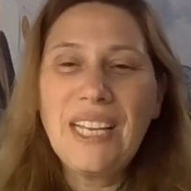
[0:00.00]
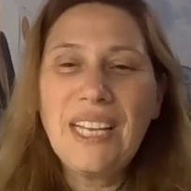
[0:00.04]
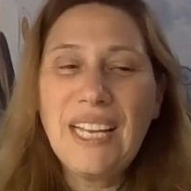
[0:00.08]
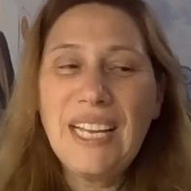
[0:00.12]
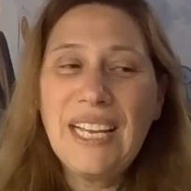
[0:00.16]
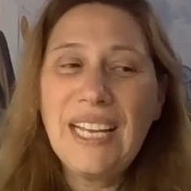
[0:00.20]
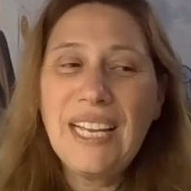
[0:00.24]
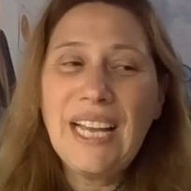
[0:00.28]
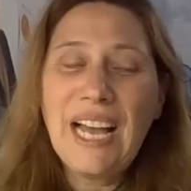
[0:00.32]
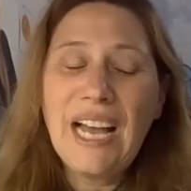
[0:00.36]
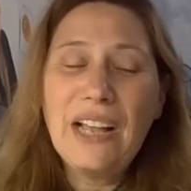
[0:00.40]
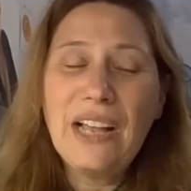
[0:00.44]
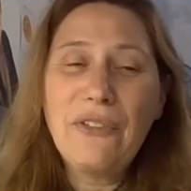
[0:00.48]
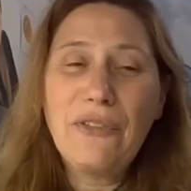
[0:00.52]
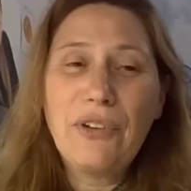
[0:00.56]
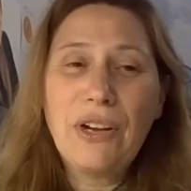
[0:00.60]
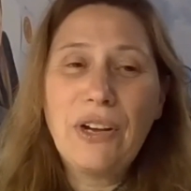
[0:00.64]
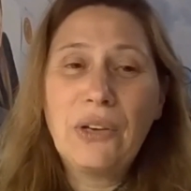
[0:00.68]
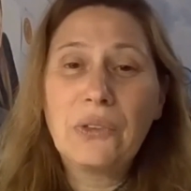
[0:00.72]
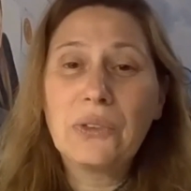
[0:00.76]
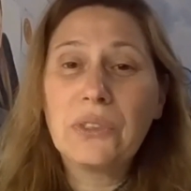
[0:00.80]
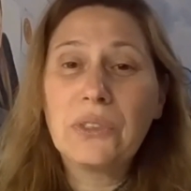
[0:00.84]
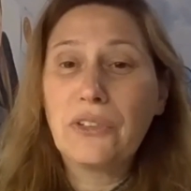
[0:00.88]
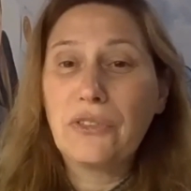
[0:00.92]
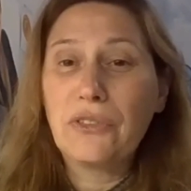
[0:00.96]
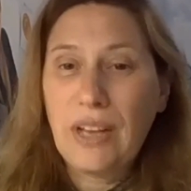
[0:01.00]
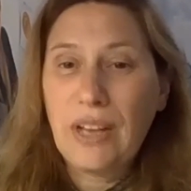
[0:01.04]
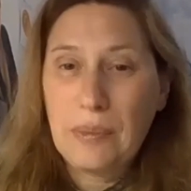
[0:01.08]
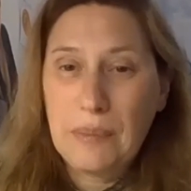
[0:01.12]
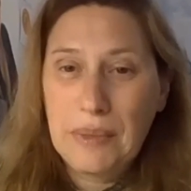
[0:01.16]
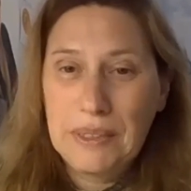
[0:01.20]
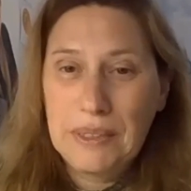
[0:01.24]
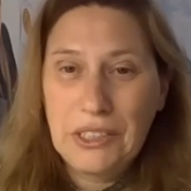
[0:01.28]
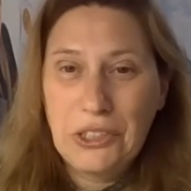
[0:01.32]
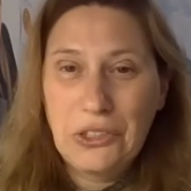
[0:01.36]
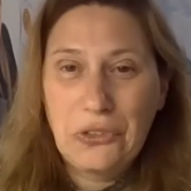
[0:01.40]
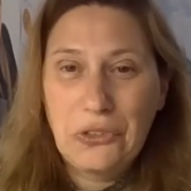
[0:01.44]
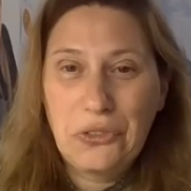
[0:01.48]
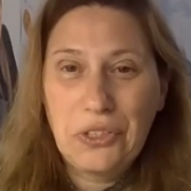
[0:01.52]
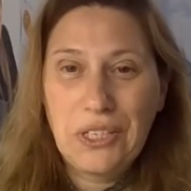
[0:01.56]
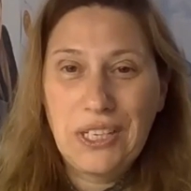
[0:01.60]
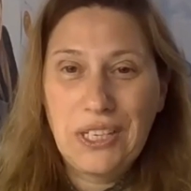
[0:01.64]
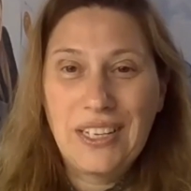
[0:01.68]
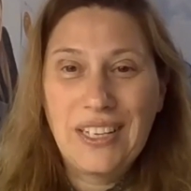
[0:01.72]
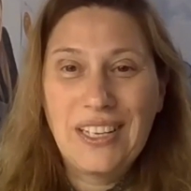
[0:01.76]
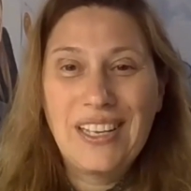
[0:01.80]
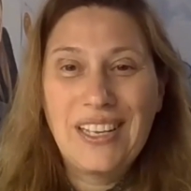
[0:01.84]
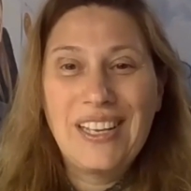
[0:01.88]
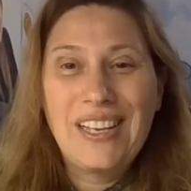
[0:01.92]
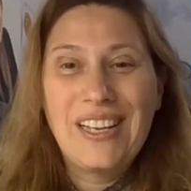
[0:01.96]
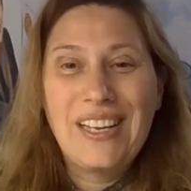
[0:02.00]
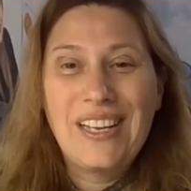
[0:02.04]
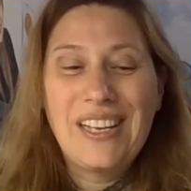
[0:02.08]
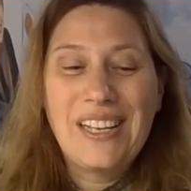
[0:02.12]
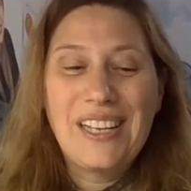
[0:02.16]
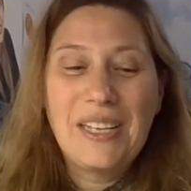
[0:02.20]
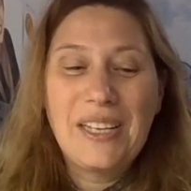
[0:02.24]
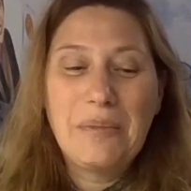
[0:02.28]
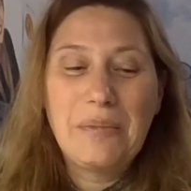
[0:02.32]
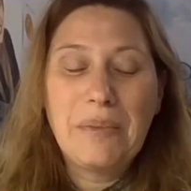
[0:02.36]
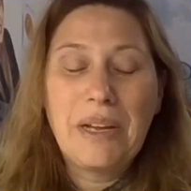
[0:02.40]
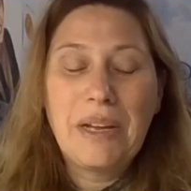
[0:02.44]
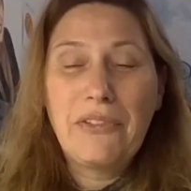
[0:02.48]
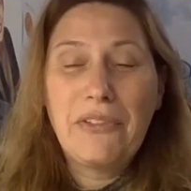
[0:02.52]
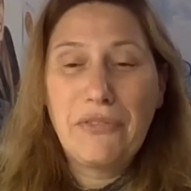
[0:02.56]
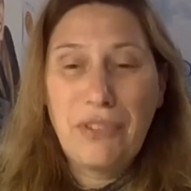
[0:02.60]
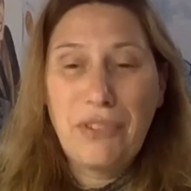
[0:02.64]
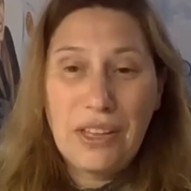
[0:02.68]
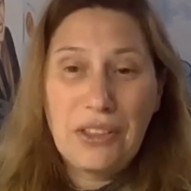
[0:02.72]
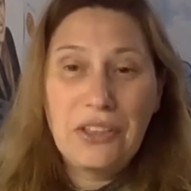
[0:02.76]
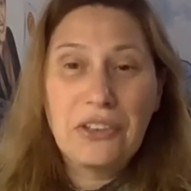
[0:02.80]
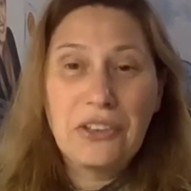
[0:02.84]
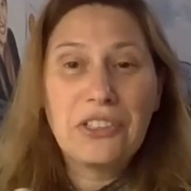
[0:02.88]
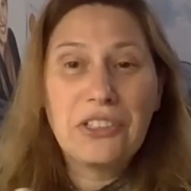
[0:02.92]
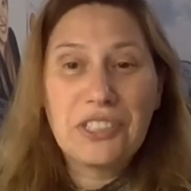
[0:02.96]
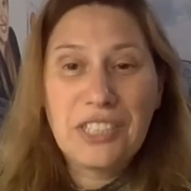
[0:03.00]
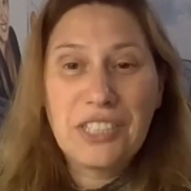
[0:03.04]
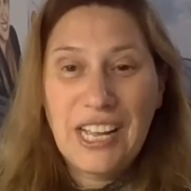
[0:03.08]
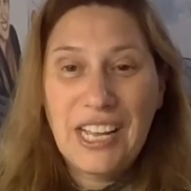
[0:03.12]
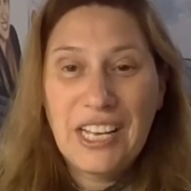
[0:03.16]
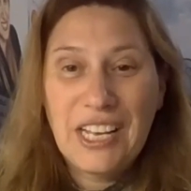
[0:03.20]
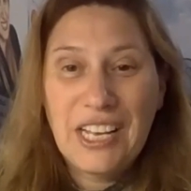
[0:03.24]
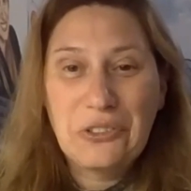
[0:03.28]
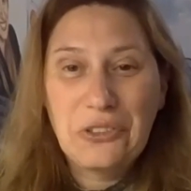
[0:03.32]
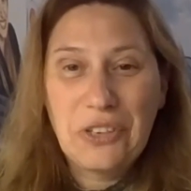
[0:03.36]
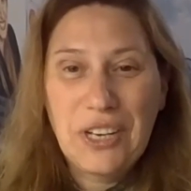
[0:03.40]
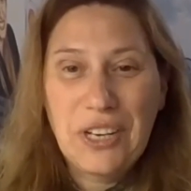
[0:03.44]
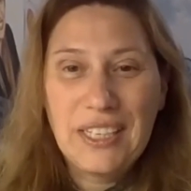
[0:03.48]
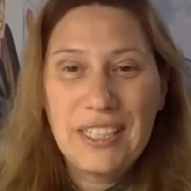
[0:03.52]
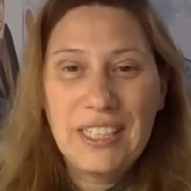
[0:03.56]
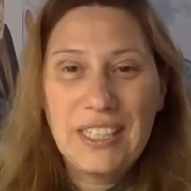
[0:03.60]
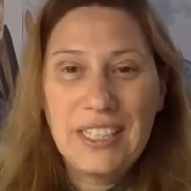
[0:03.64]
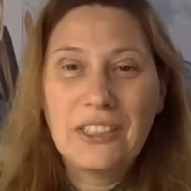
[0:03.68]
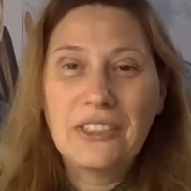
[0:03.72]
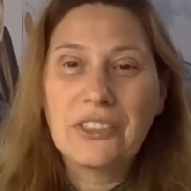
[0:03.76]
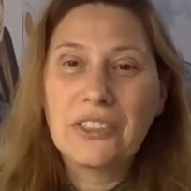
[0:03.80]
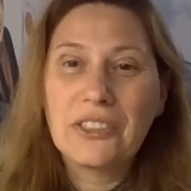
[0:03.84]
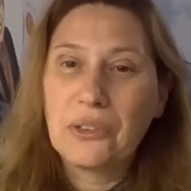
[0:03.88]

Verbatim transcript: uh, I found a family tree in my father's handwriting.